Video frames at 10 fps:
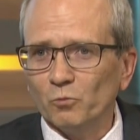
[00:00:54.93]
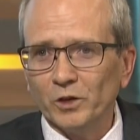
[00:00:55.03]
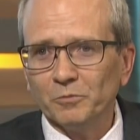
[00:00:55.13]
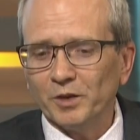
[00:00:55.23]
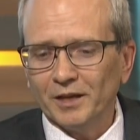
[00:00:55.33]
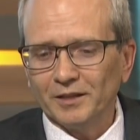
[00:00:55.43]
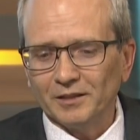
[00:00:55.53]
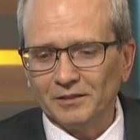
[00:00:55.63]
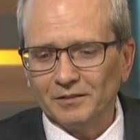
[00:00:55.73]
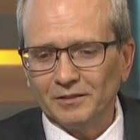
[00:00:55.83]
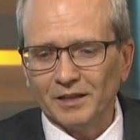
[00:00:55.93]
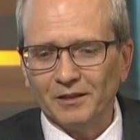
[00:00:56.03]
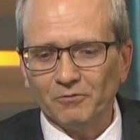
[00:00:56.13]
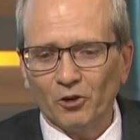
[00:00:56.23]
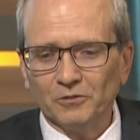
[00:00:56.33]
Winnipeg can get
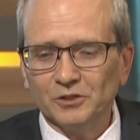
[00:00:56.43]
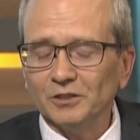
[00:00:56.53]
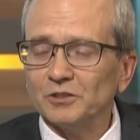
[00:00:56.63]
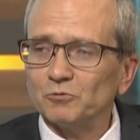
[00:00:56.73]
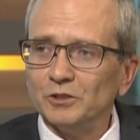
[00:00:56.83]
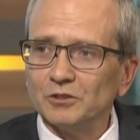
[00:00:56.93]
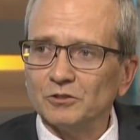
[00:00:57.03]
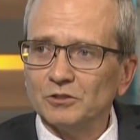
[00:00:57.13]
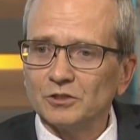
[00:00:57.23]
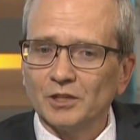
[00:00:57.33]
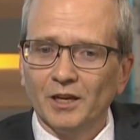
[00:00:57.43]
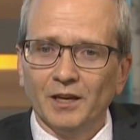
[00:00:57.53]
involved in this research